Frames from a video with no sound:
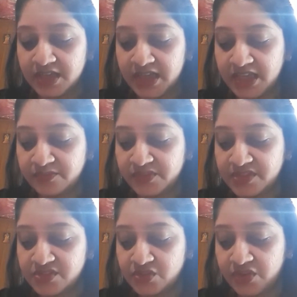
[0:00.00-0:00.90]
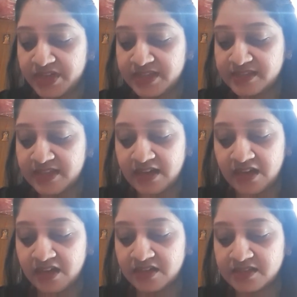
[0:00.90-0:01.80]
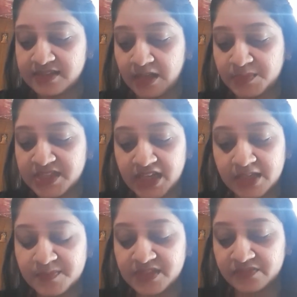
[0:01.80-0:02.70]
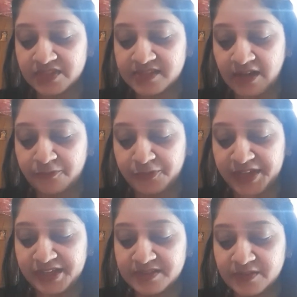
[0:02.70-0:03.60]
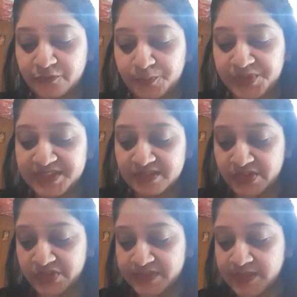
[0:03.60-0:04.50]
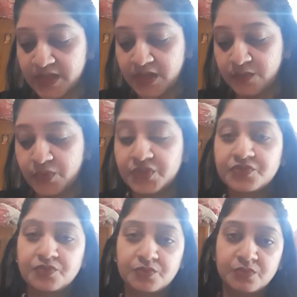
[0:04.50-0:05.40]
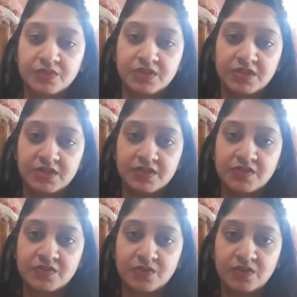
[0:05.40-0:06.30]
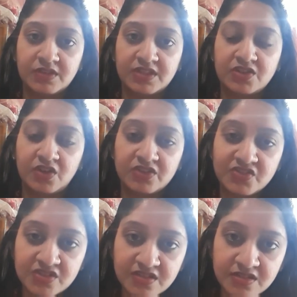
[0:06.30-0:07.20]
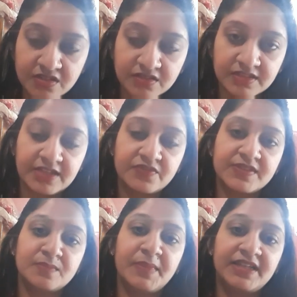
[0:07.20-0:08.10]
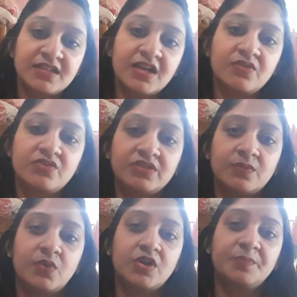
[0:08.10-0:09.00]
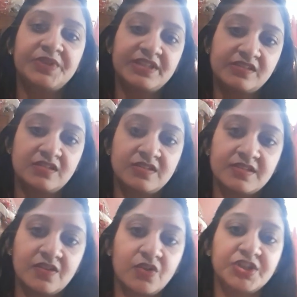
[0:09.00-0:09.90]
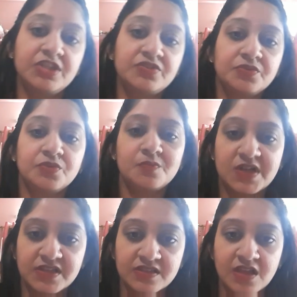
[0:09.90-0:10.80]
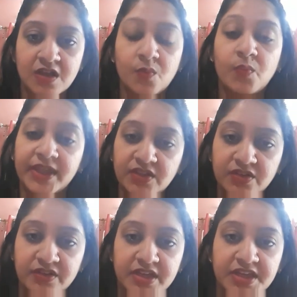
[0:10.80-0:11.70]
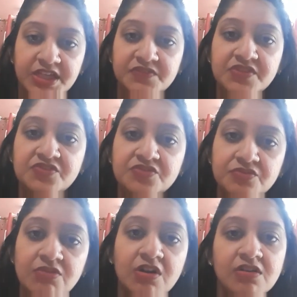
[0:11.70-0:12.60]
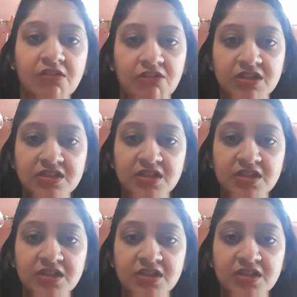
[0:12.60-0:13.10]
if the stories they heard sometimes of the sufferings of prisoners were true. So the torture that was meted out to the war prisoners, according to rumors, whether it was true or not,